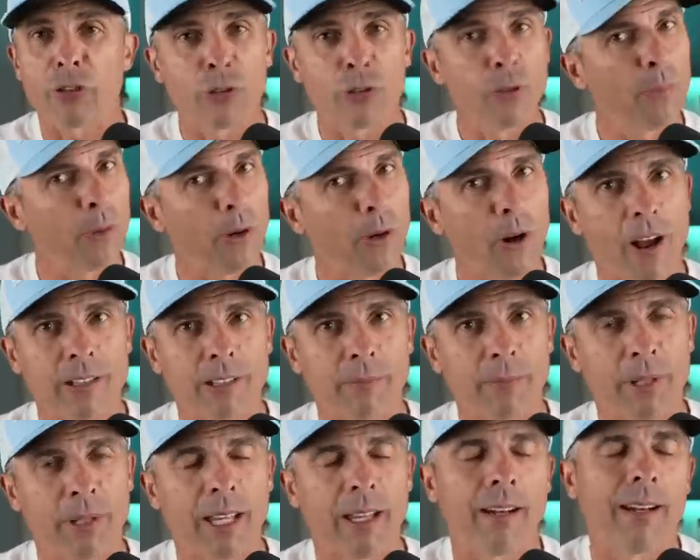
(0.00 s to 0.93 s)
super
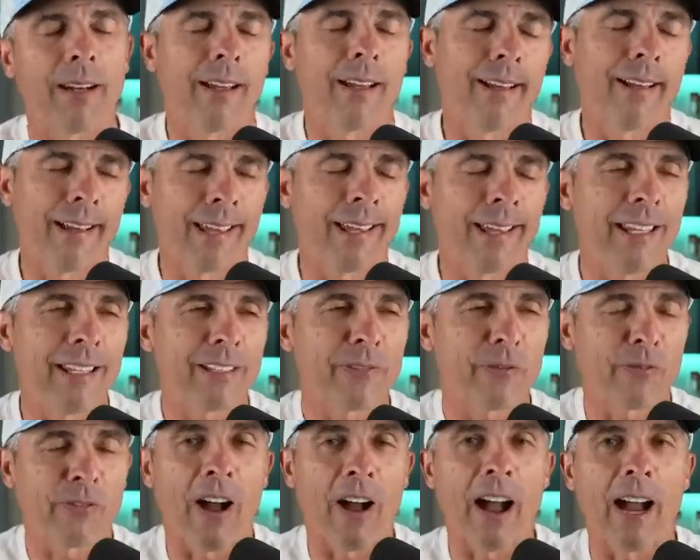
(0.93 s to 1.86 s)
awesome kid,
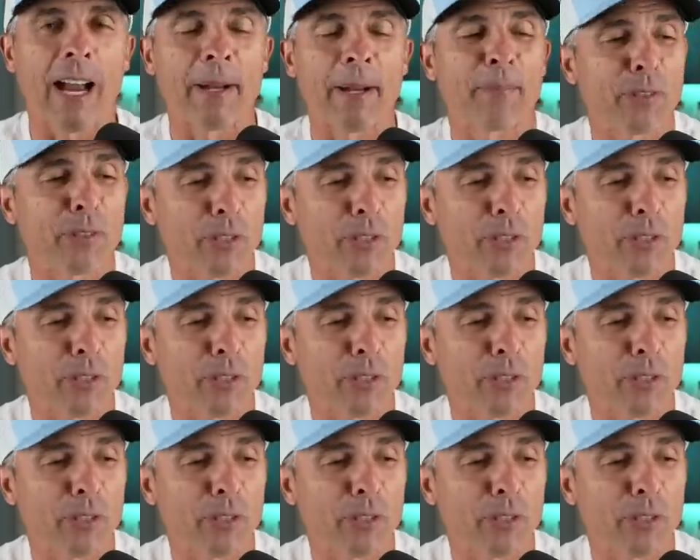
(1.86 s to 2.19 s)
he's fine.